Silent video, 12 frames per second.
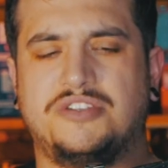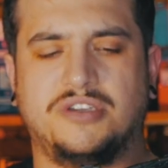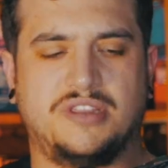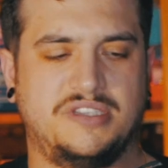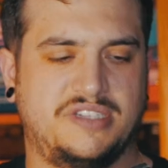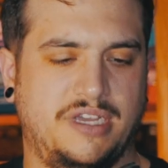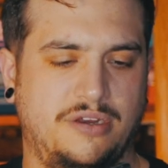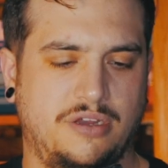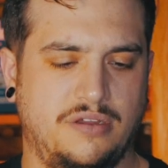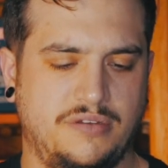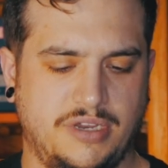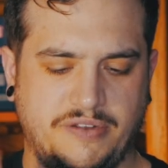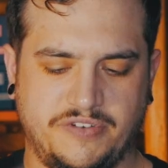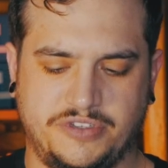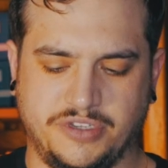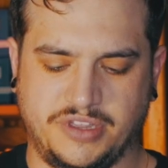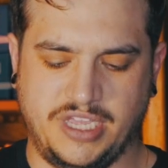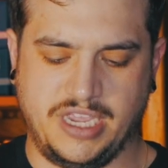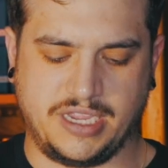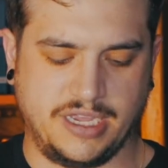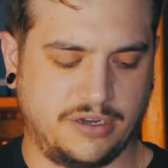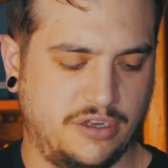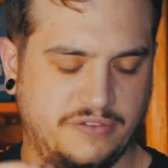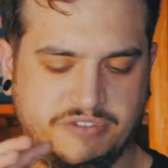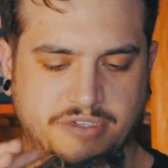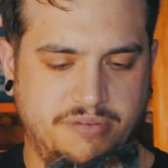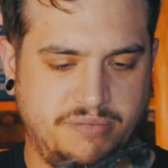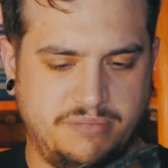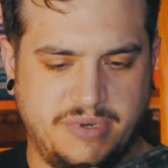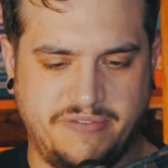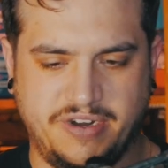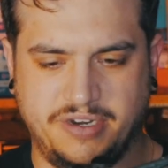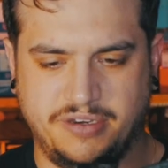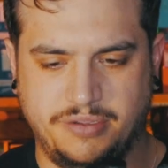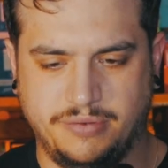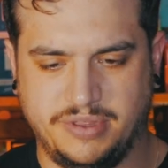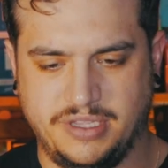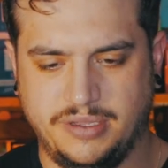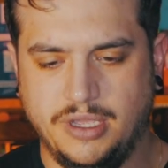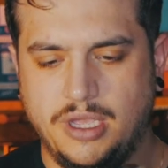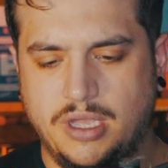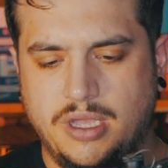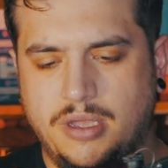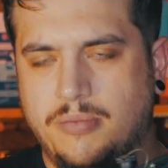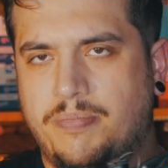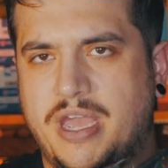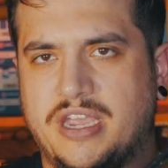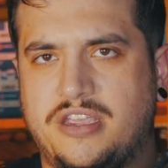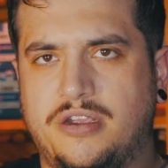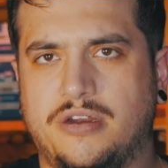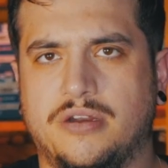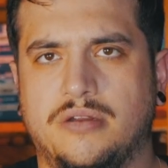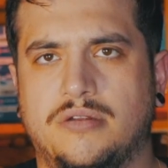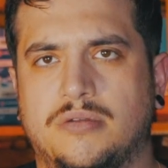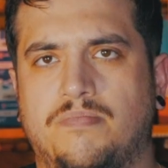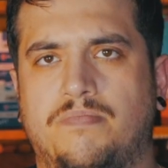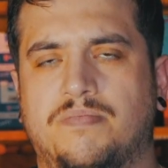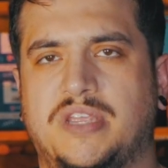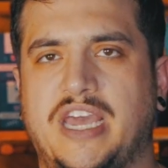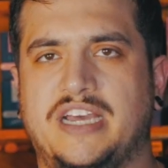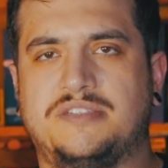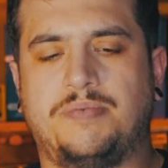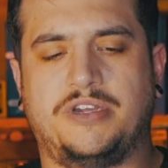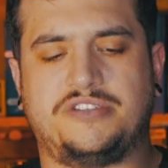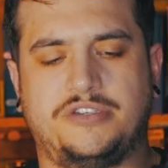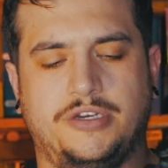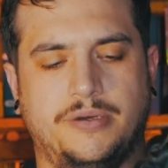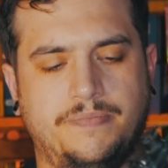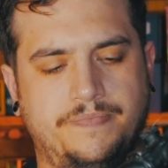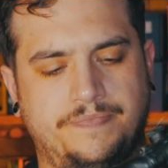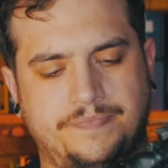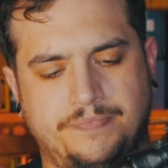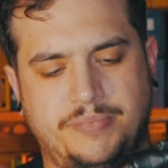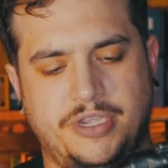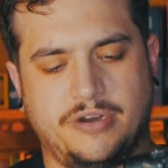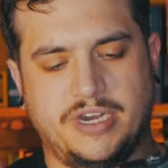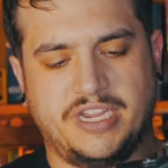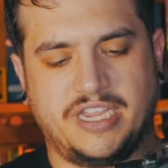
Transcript: took the sight off, never took the ACOG off, so never had to deal with it. Back here, gas buster, PRI